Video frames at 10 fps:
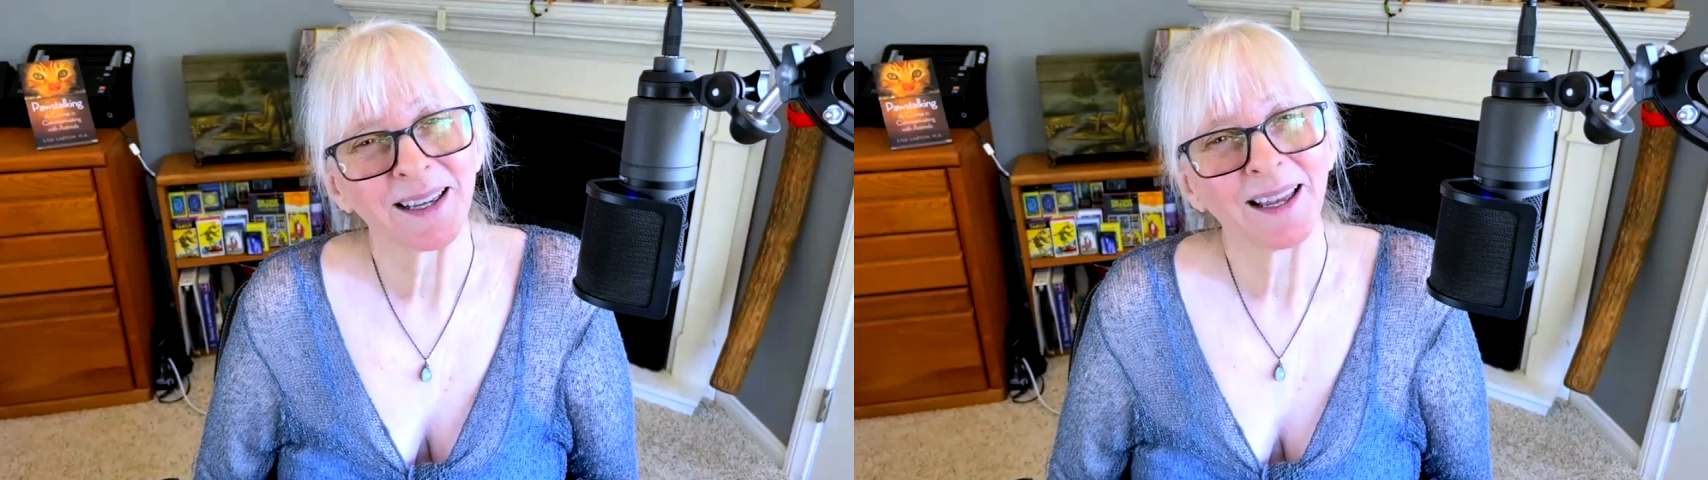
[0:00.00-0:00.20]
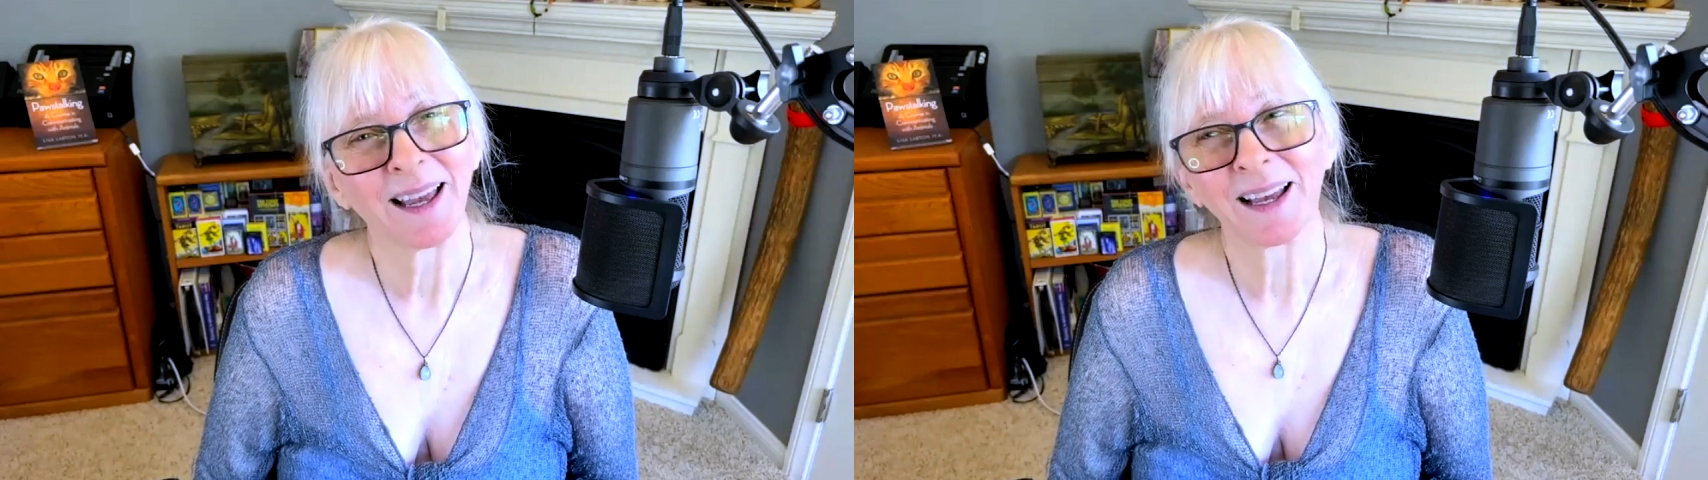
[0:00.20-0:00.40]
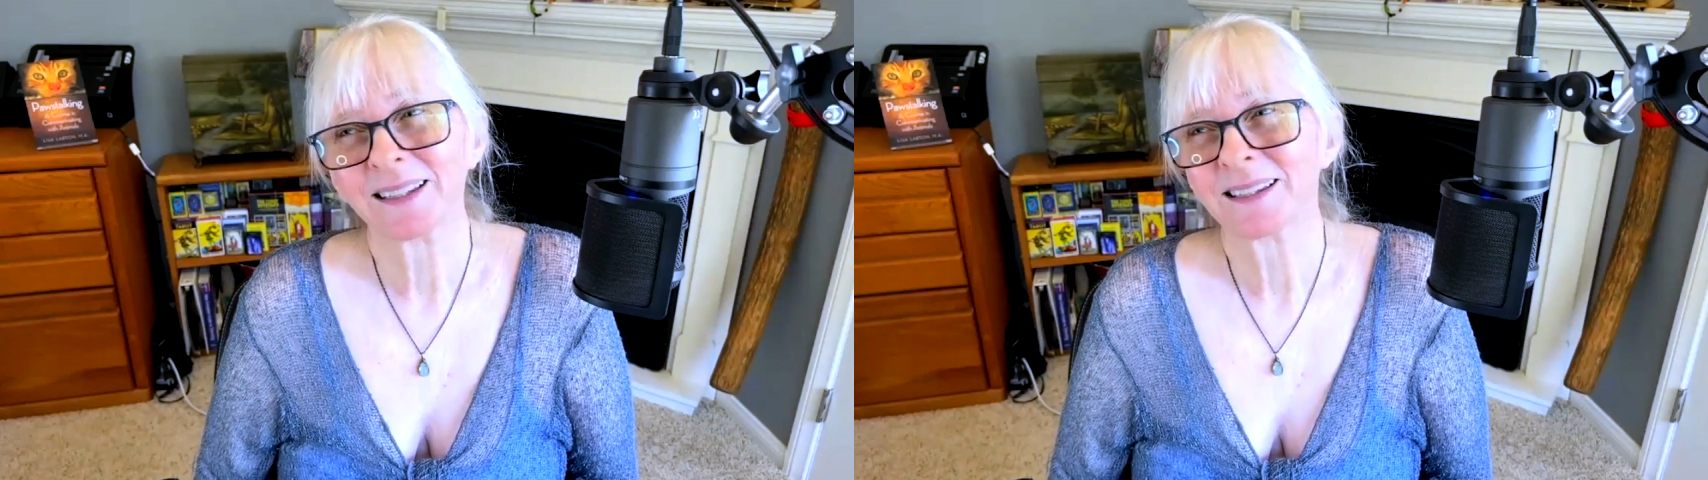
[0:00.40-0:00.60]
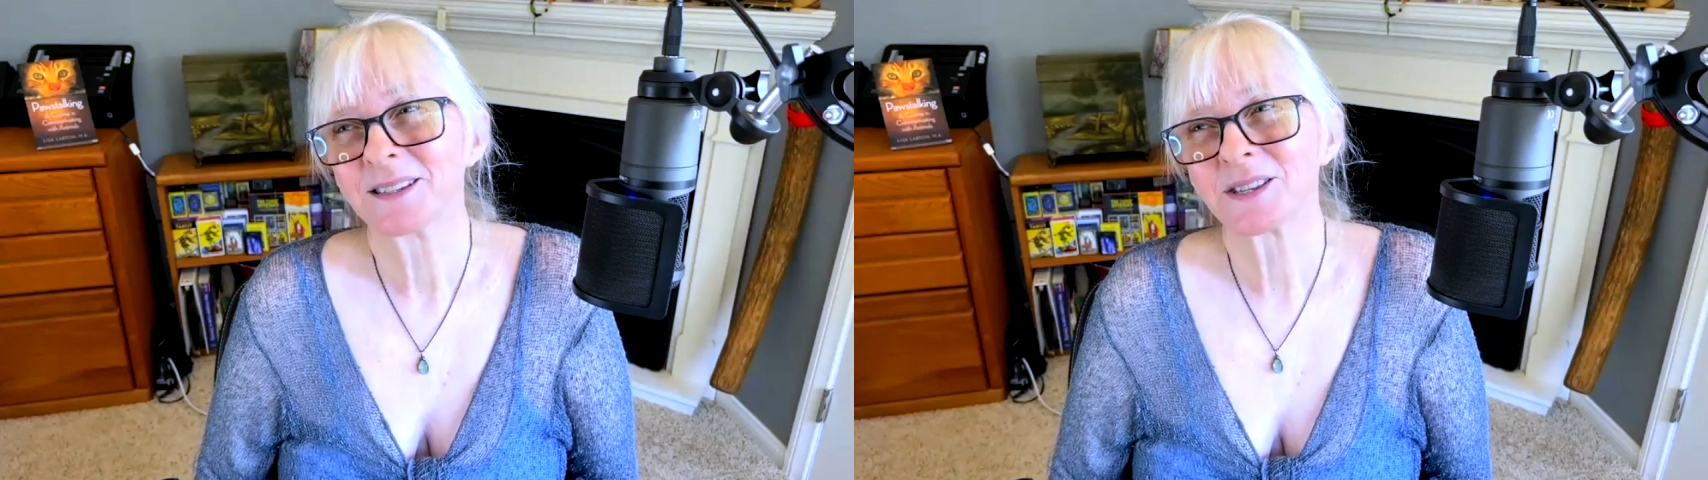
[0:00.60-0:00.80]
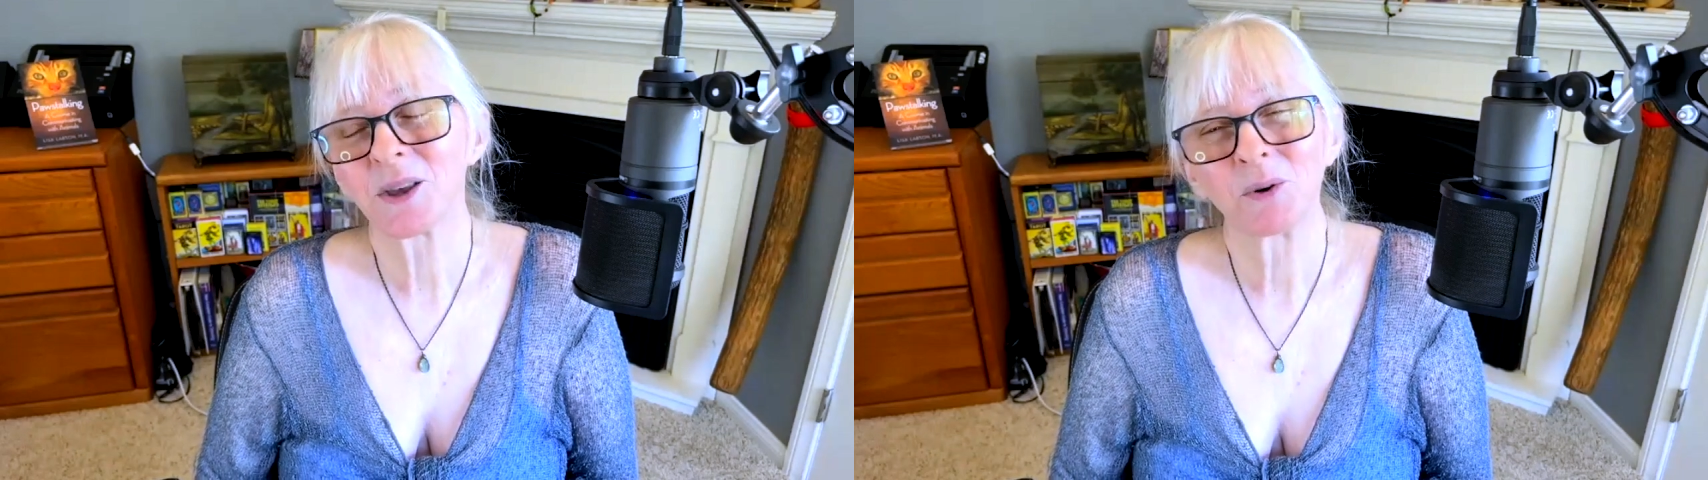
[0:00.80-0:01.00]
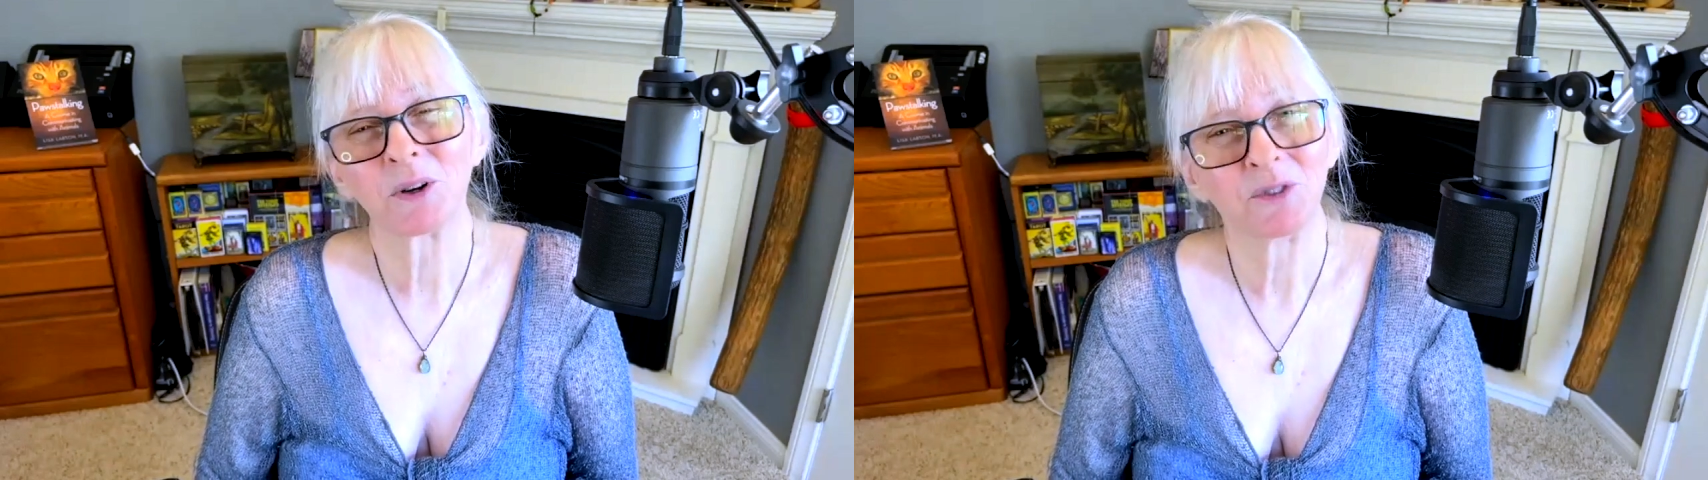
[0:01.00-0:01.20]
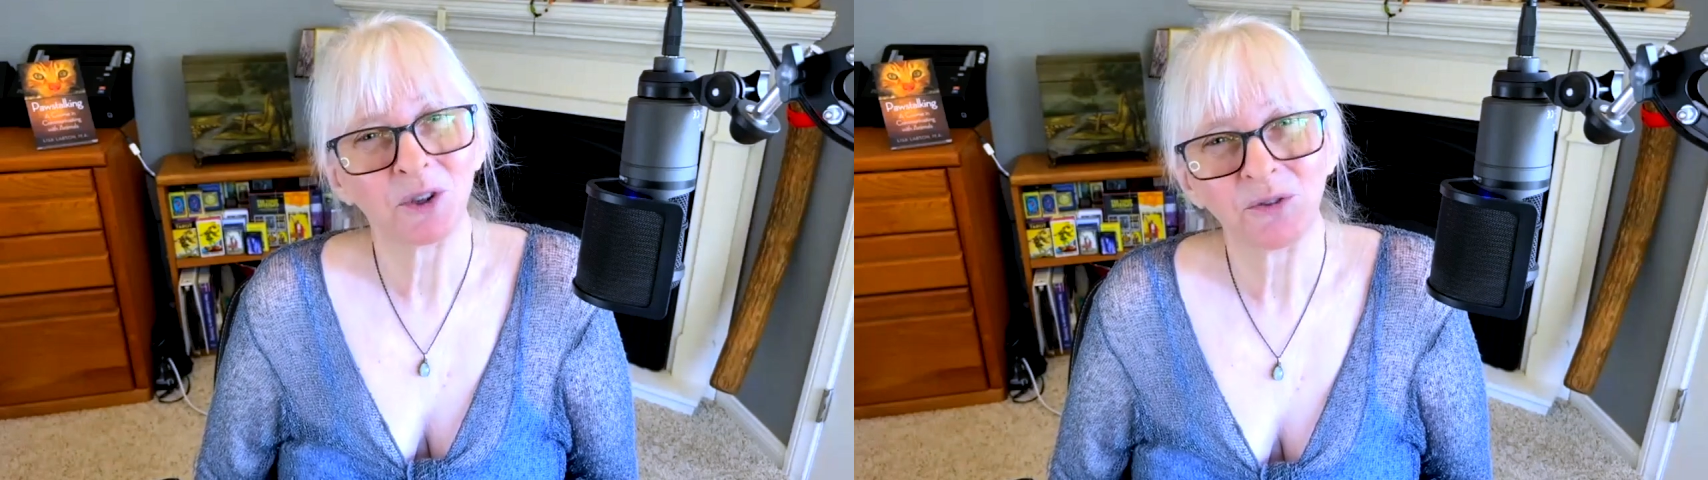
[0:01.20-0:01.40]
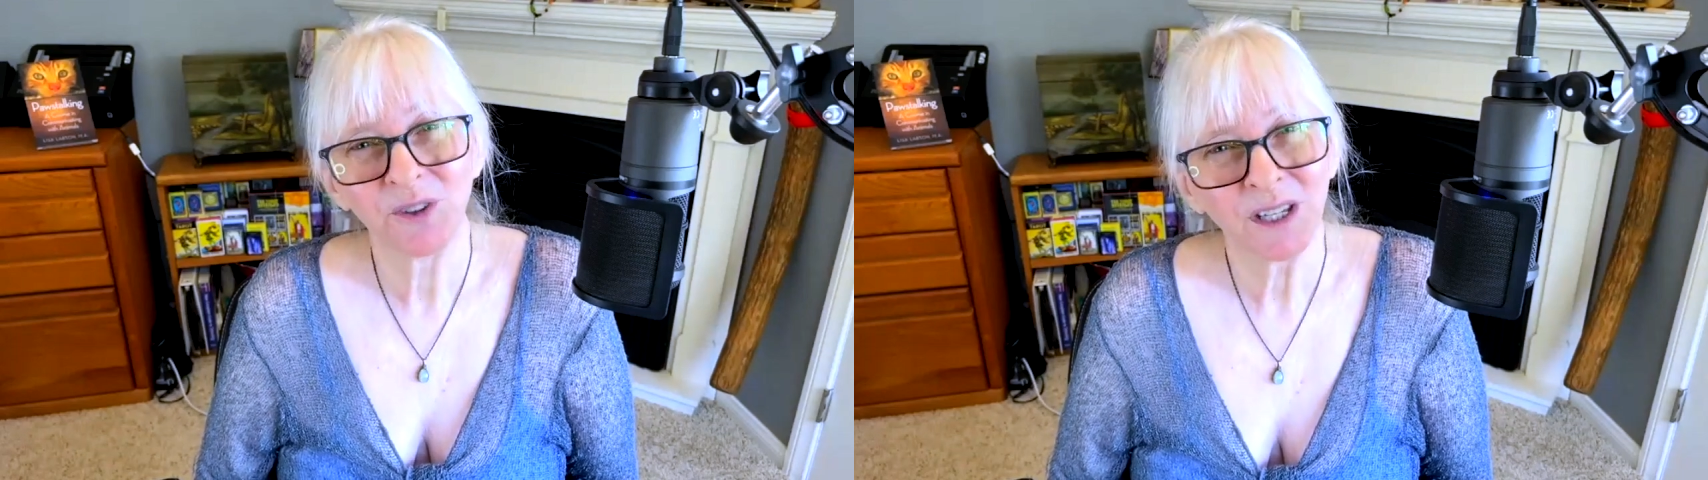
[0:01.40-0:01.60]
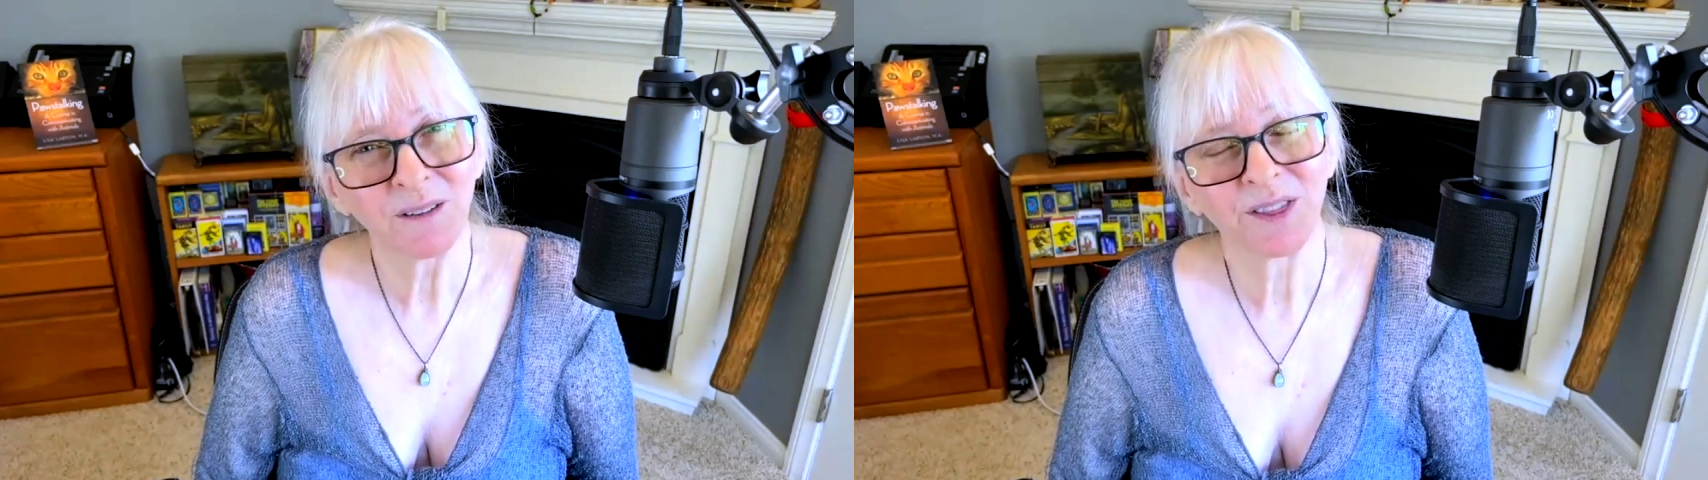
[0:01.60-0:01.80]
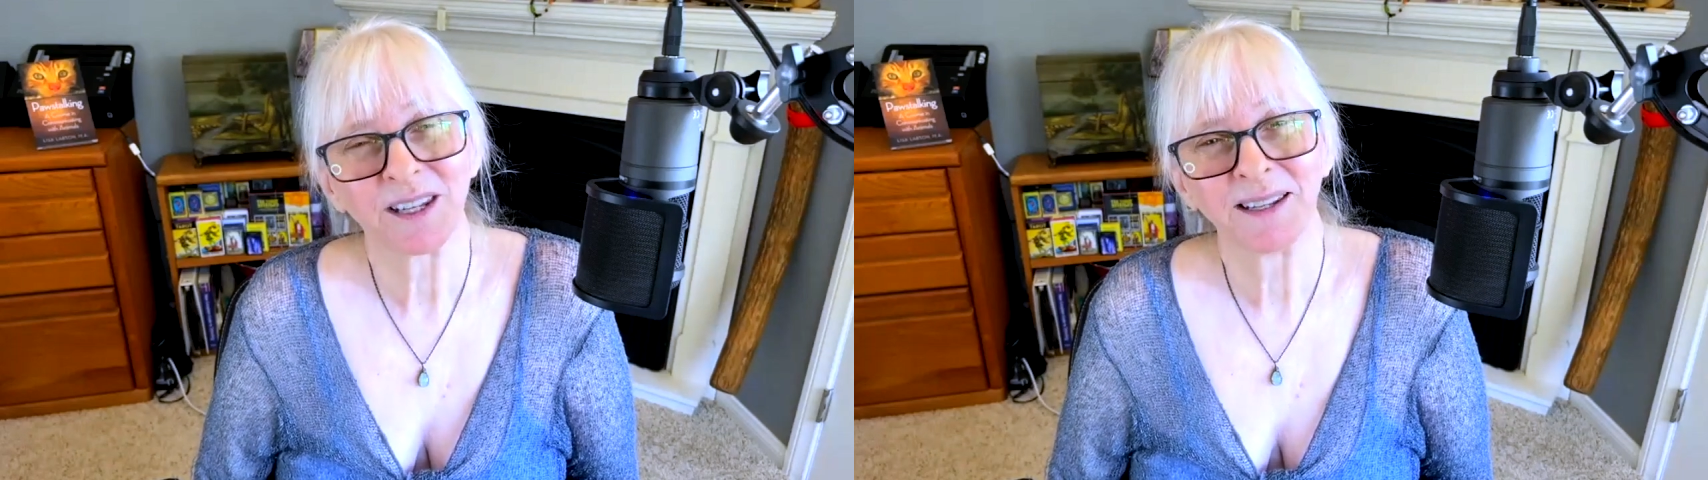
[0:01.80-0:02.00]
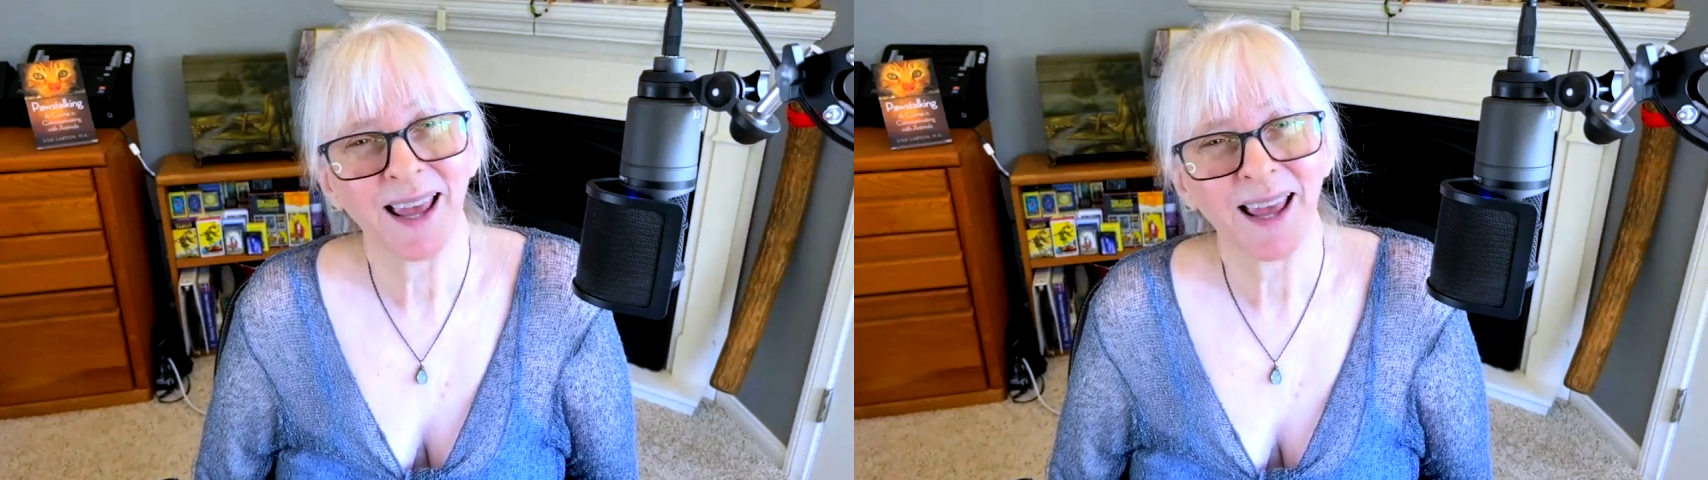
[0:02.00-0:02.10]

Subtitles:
And so, if you feel that an